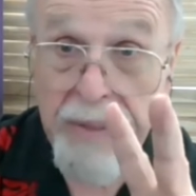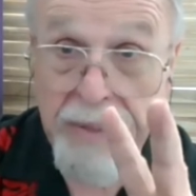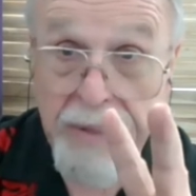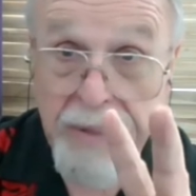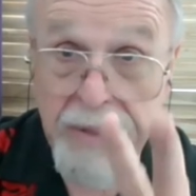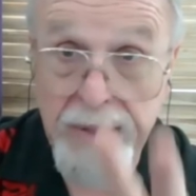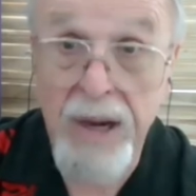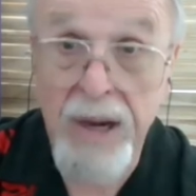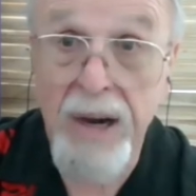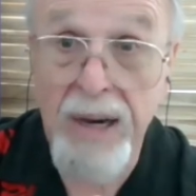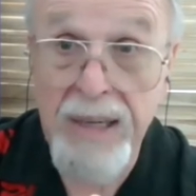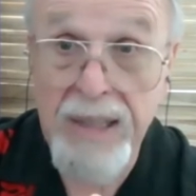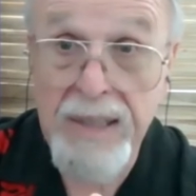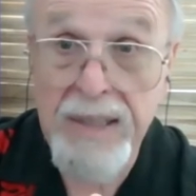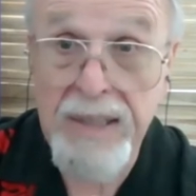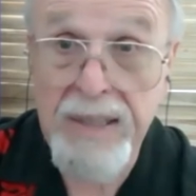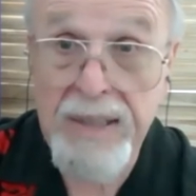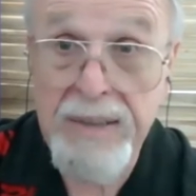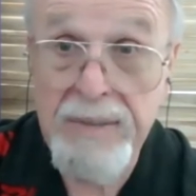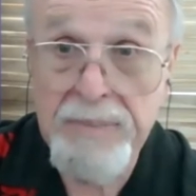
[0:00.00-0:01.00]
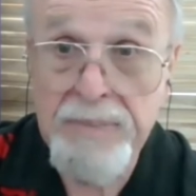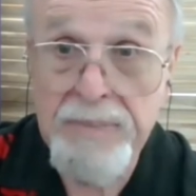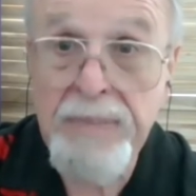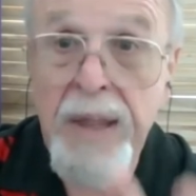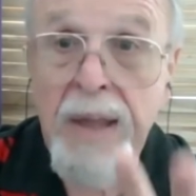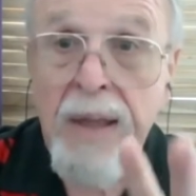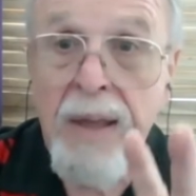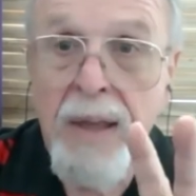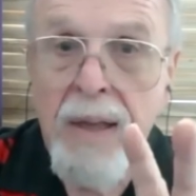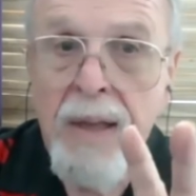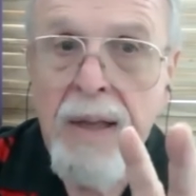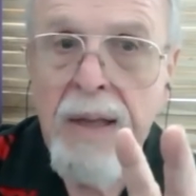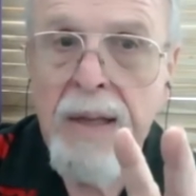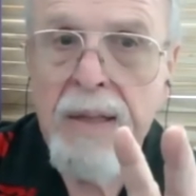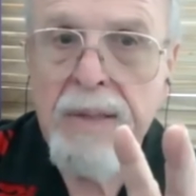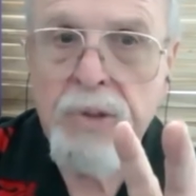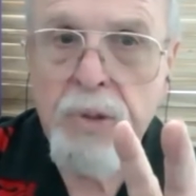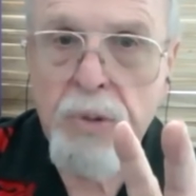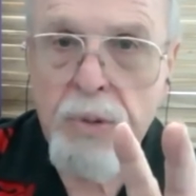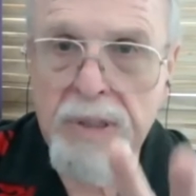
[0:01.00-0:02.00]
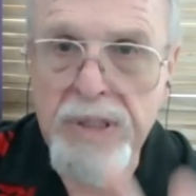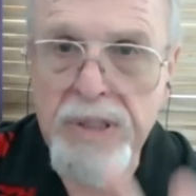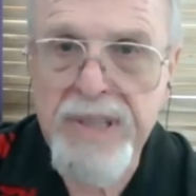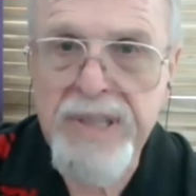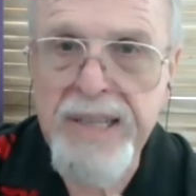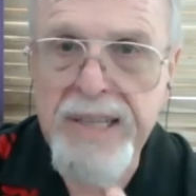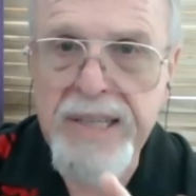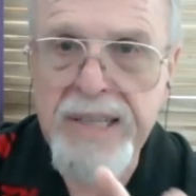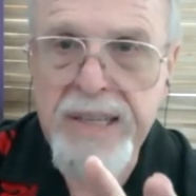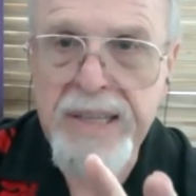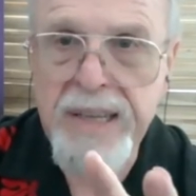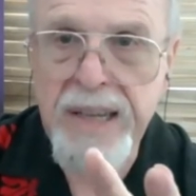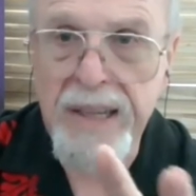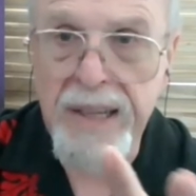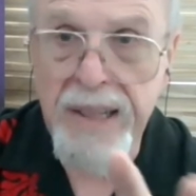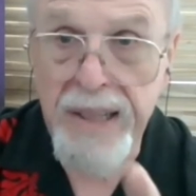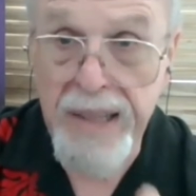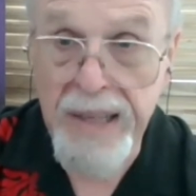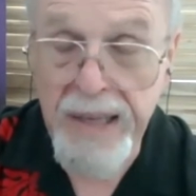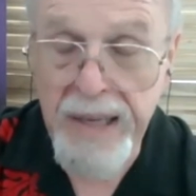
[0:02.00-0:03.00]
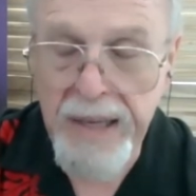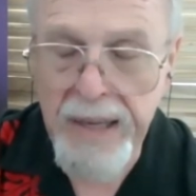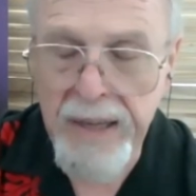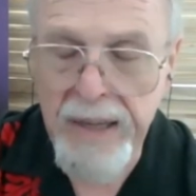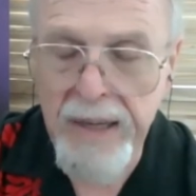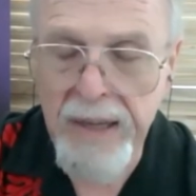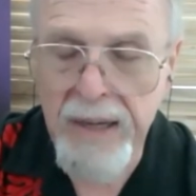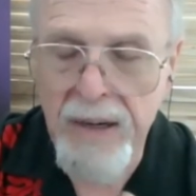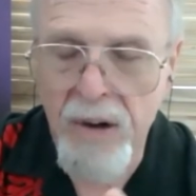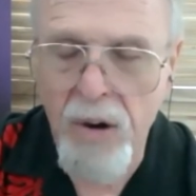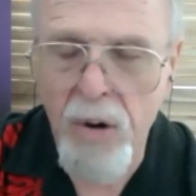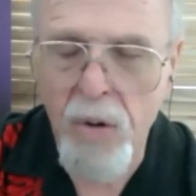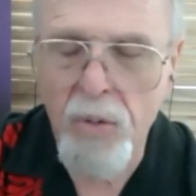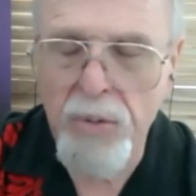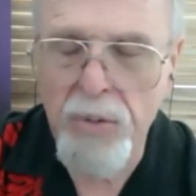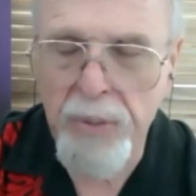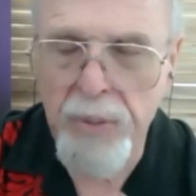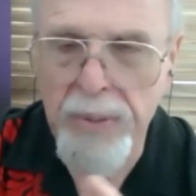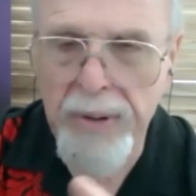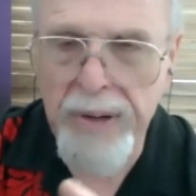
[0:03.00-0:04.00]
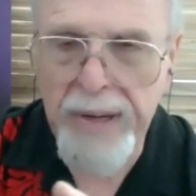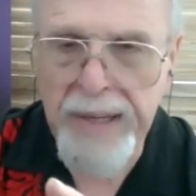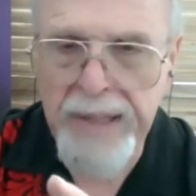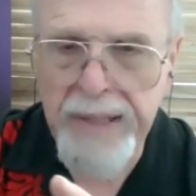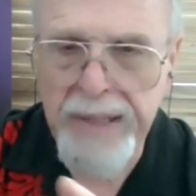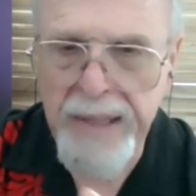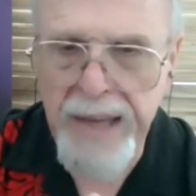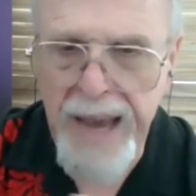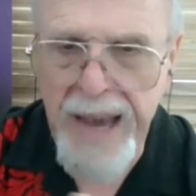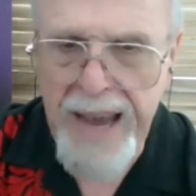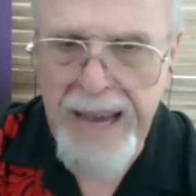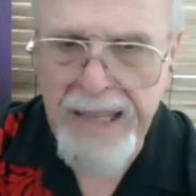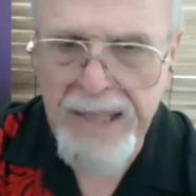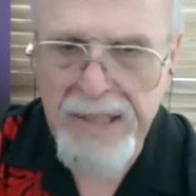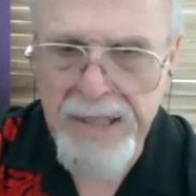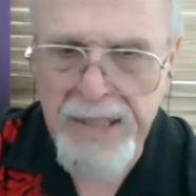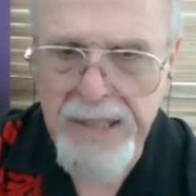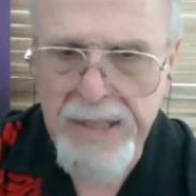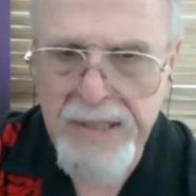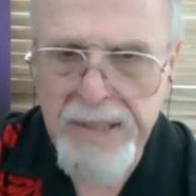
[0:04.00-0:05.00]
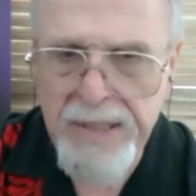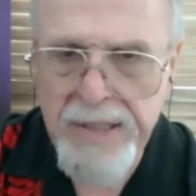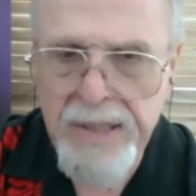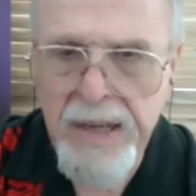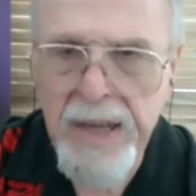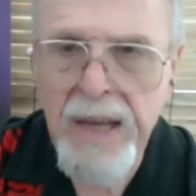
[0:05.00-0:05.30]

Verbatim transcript: the dog to assist the owner in access.